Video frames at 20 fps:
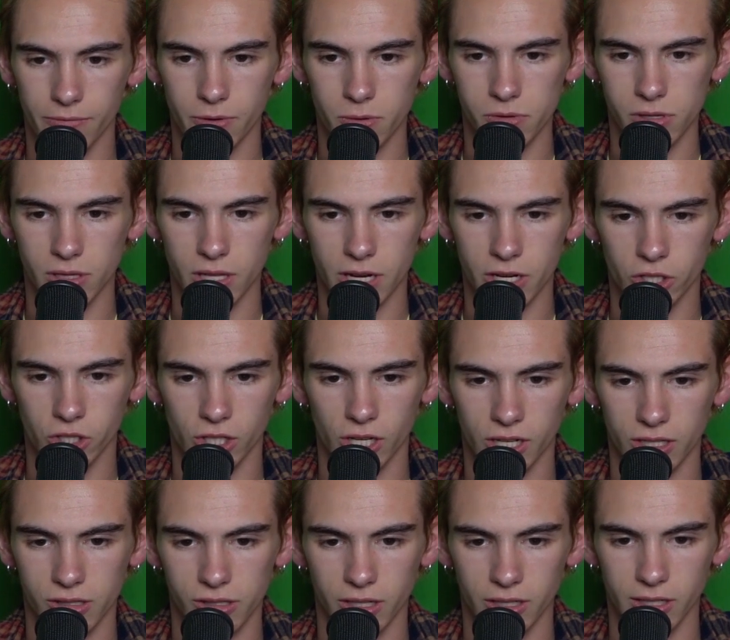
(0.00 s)
There was a lot of
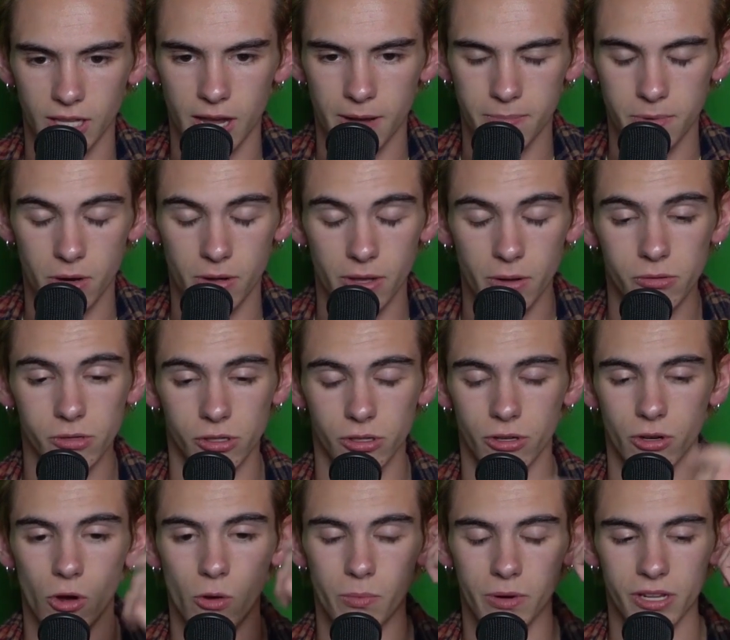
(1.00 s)
shots like that, but no, that was a
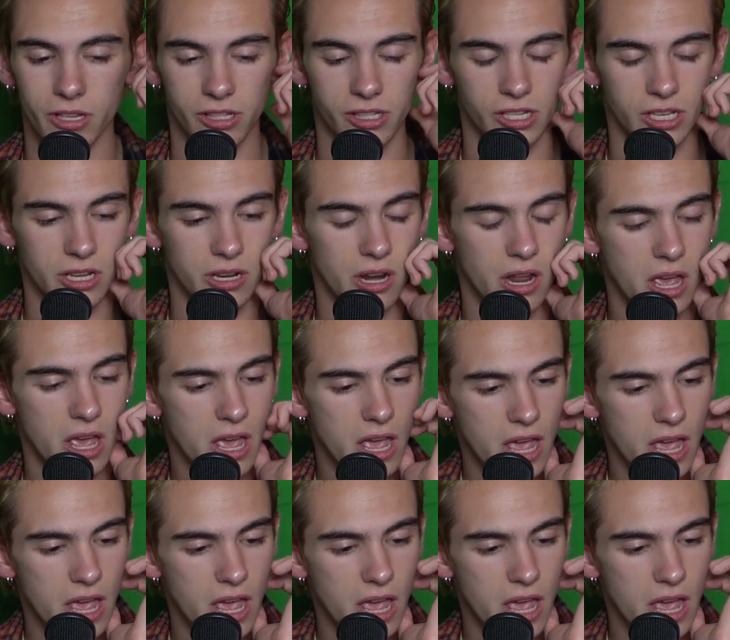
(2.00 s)
good opening scene.